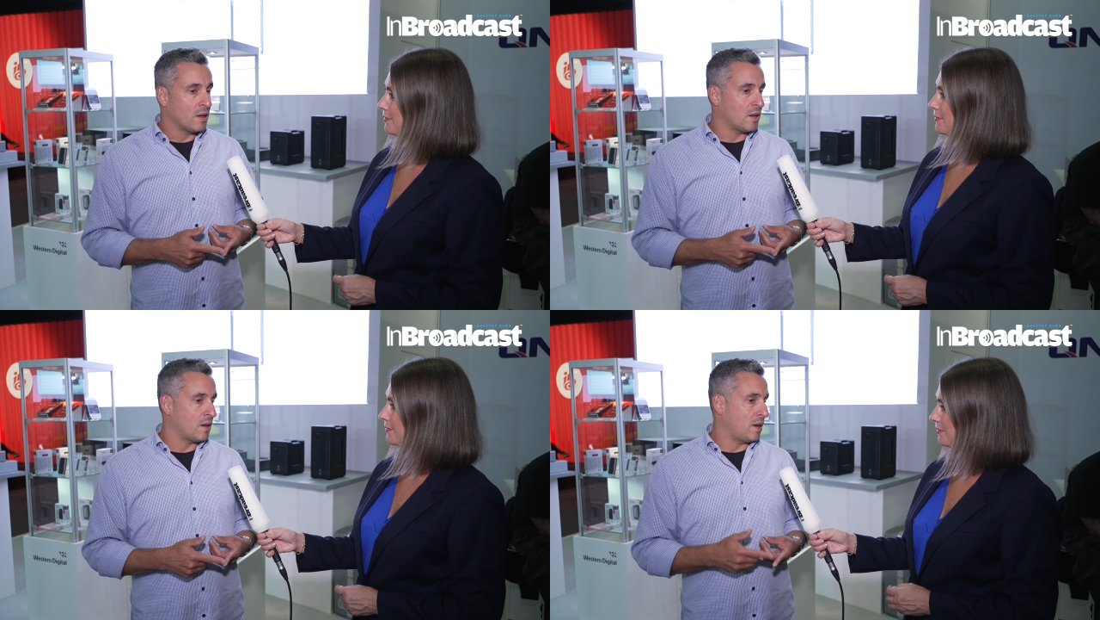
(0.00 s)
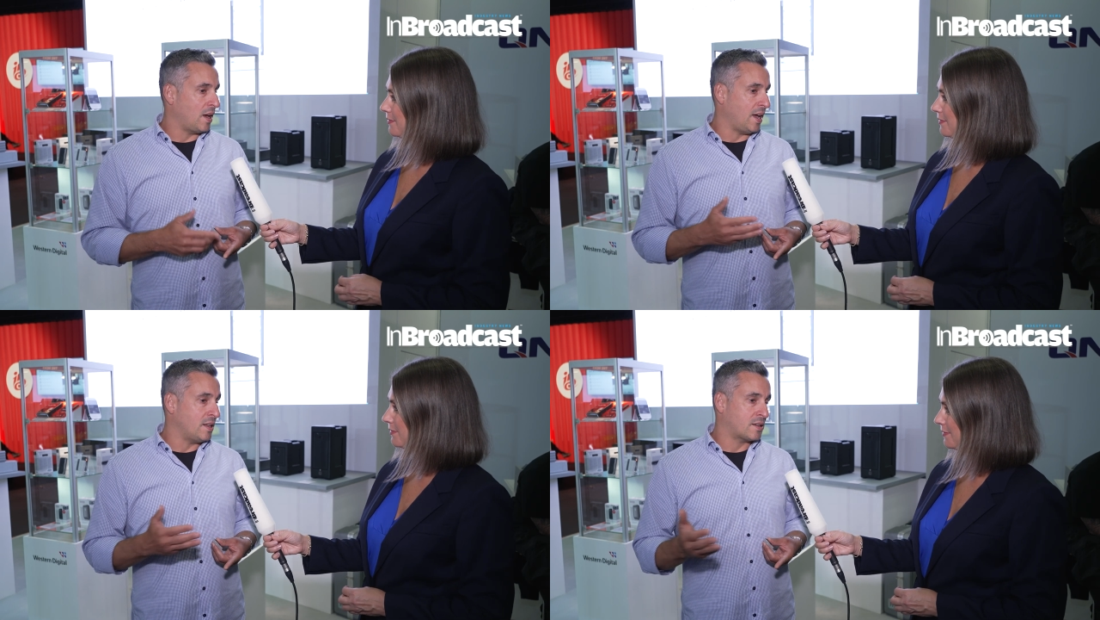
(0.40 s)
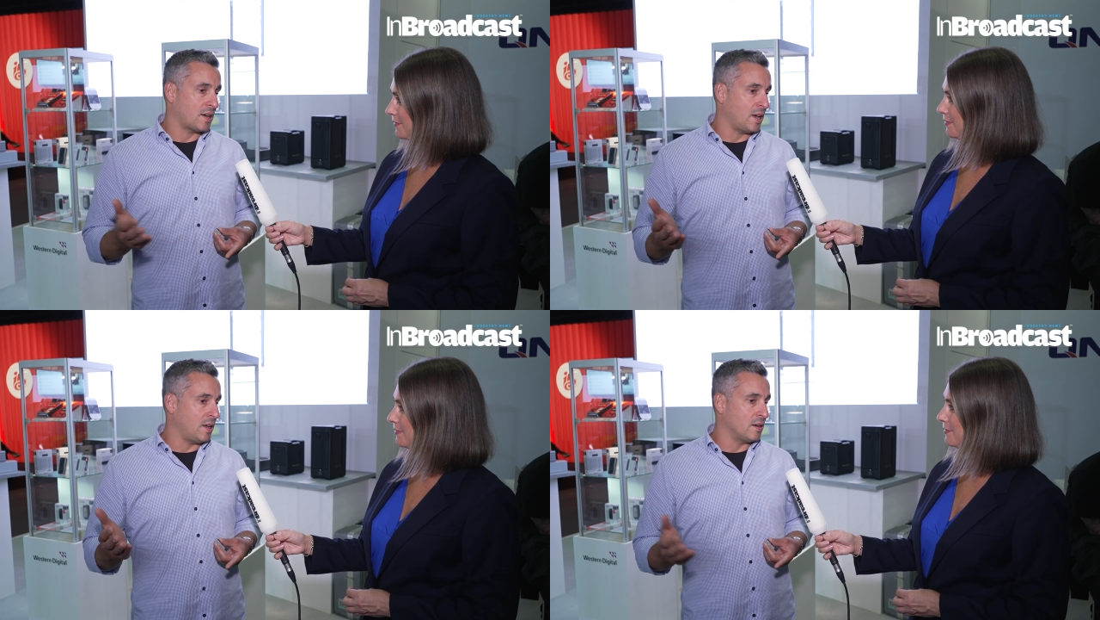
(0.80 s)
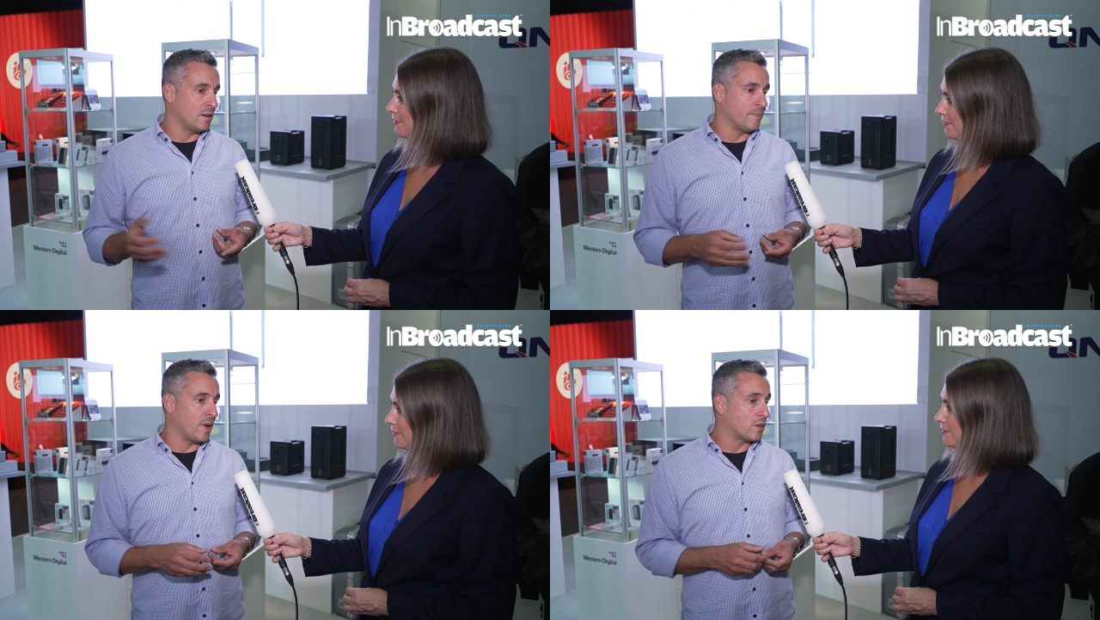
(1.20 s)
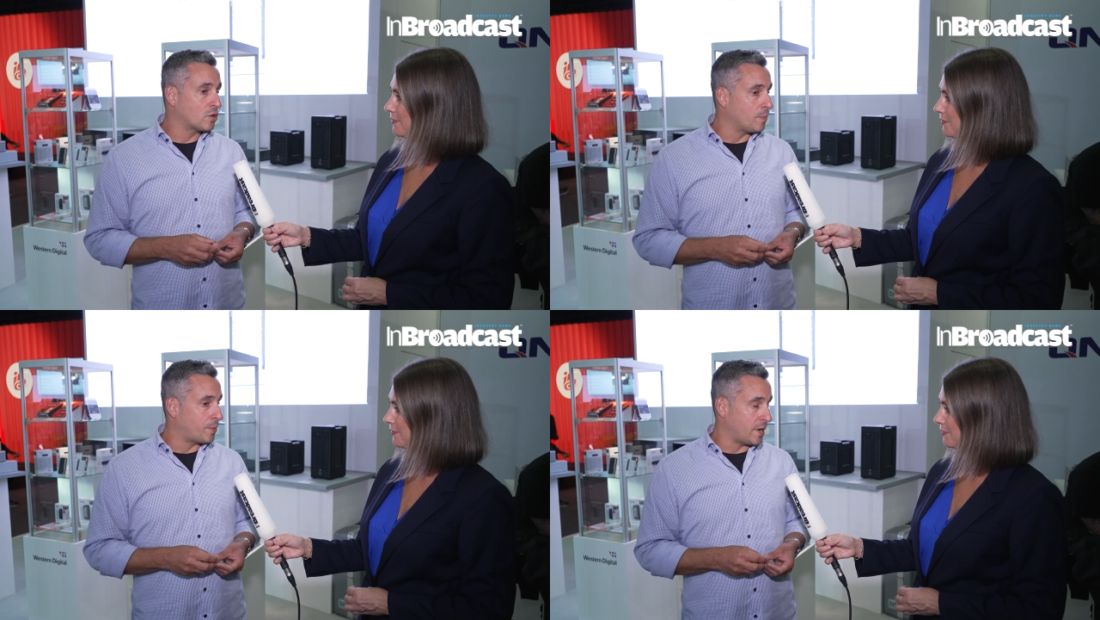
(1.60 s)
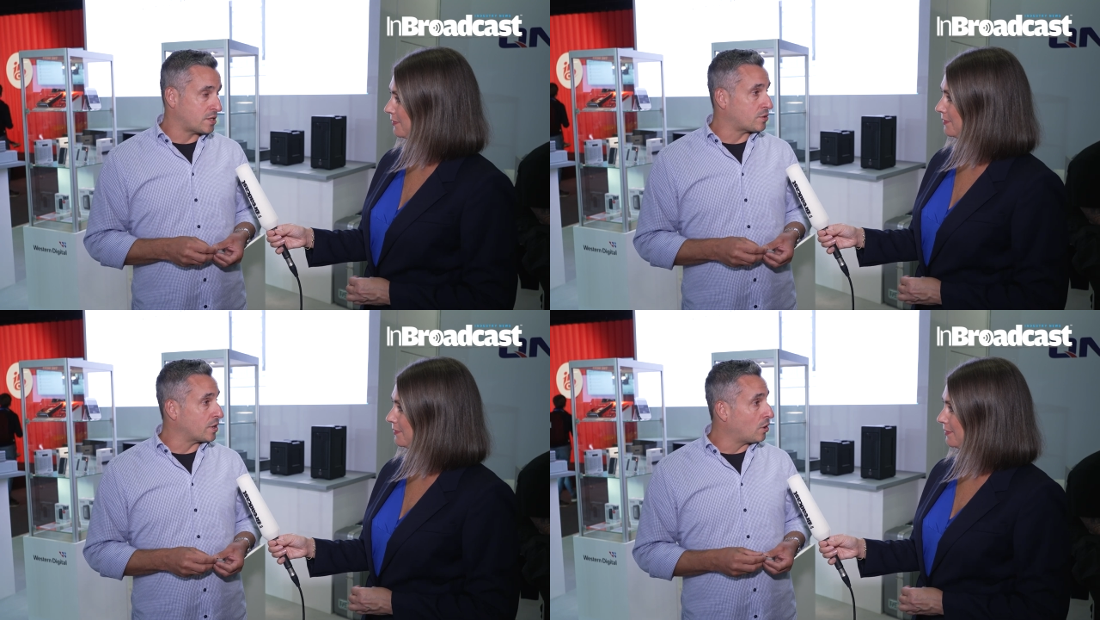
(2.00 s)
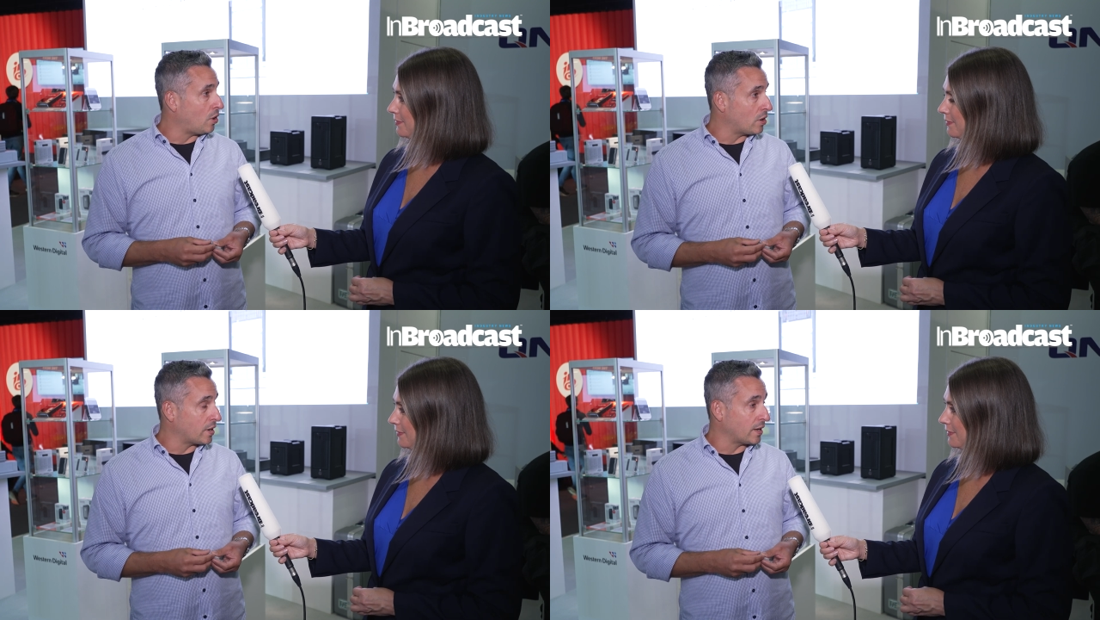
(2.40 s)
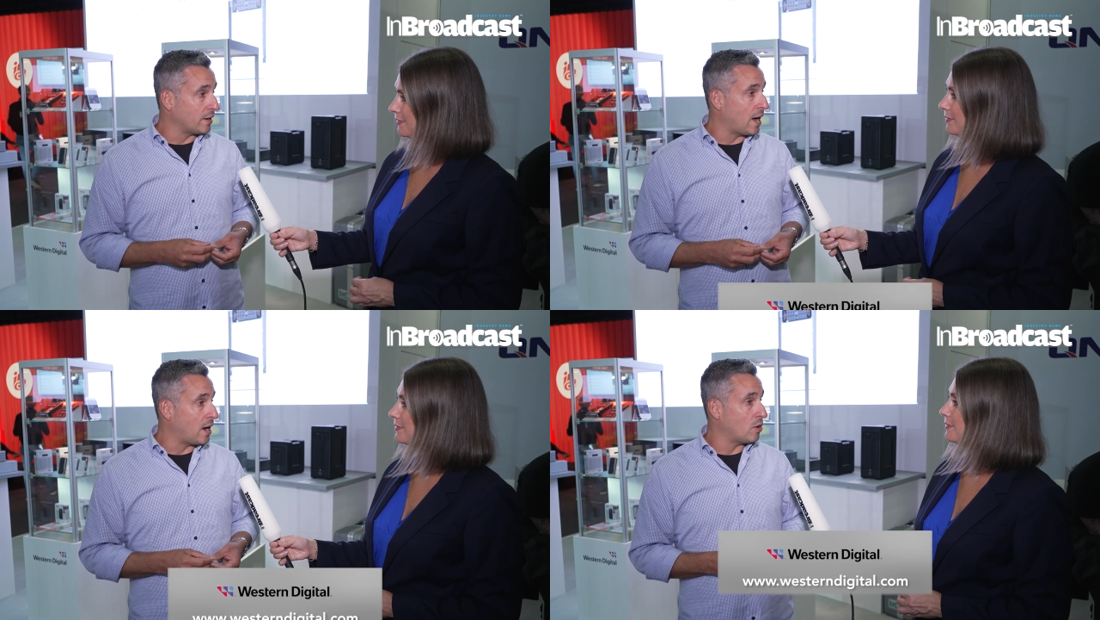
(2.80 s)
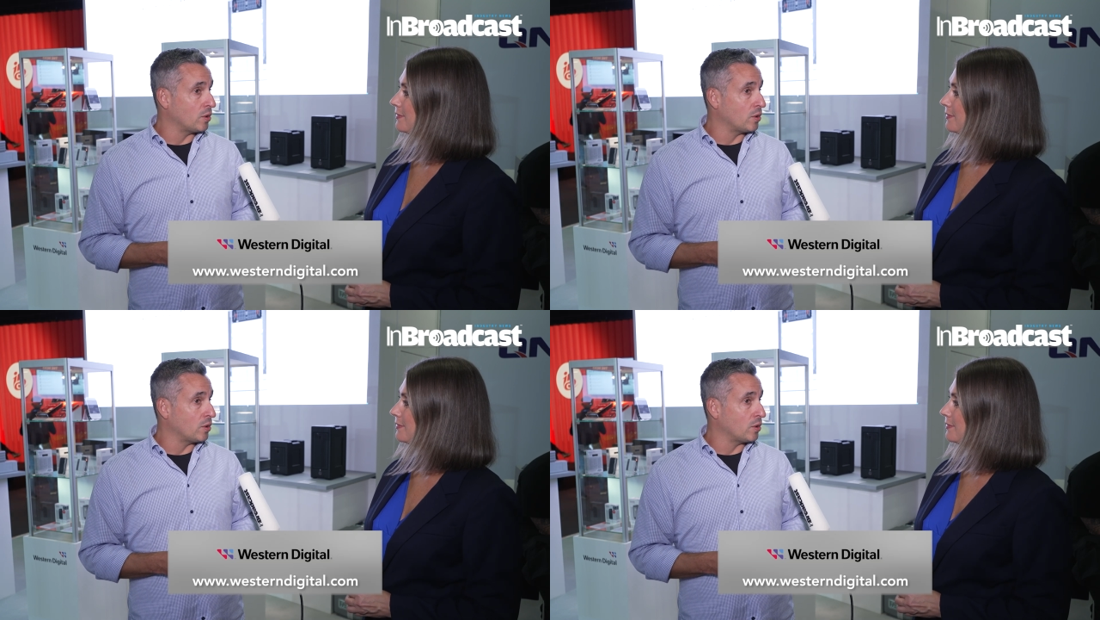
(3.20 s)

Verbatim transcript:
Speaker 1: uh, 8K um, uncompressed recording now,